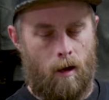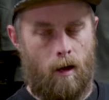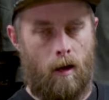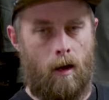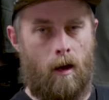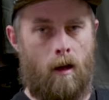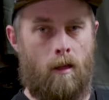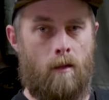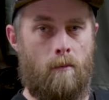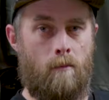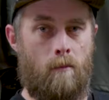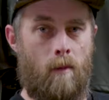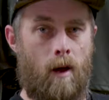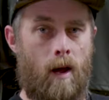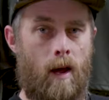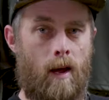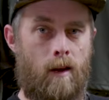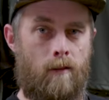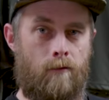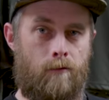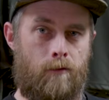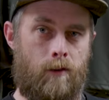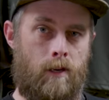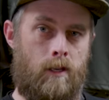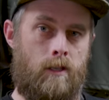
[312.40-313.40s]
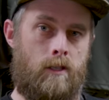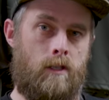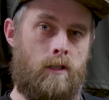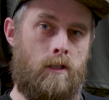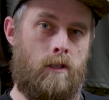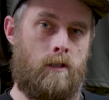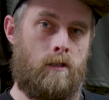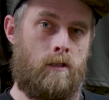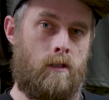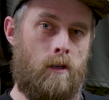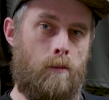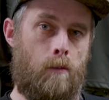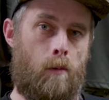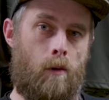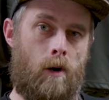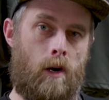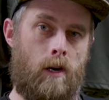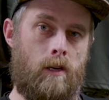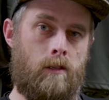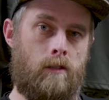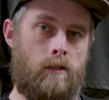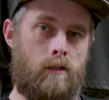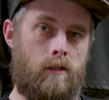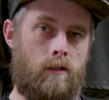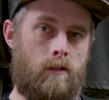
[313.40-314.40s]
Uh, the main feature that
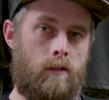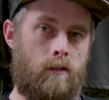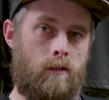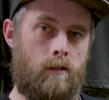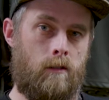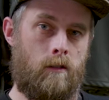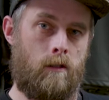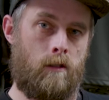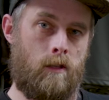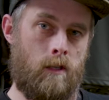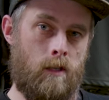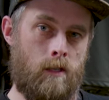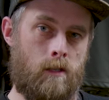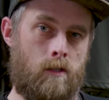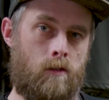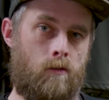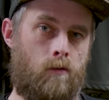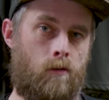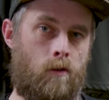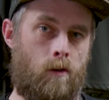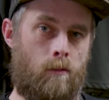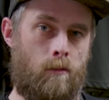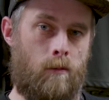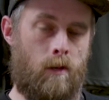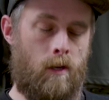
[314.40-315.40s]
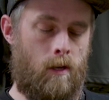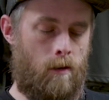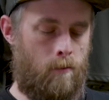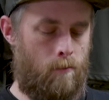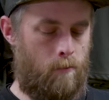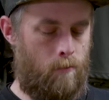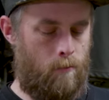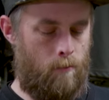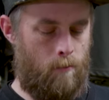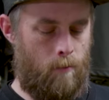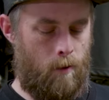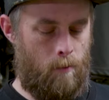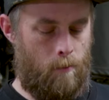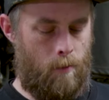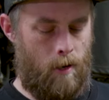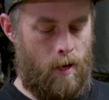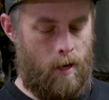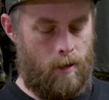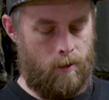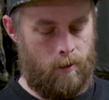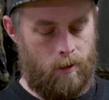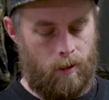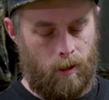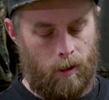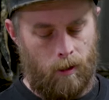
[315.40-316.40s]
separates this from the, the
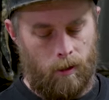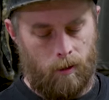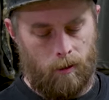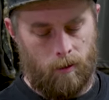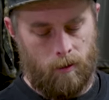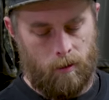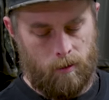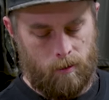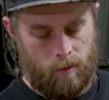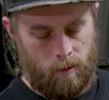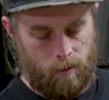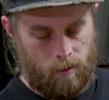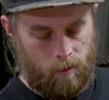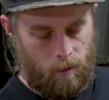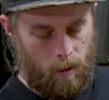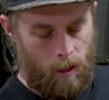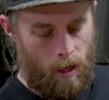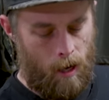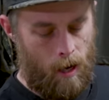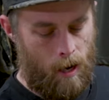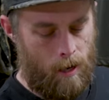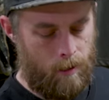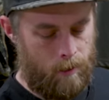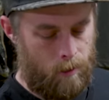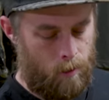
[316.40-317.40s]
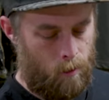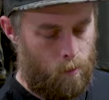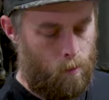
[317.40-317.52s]
boundary is this large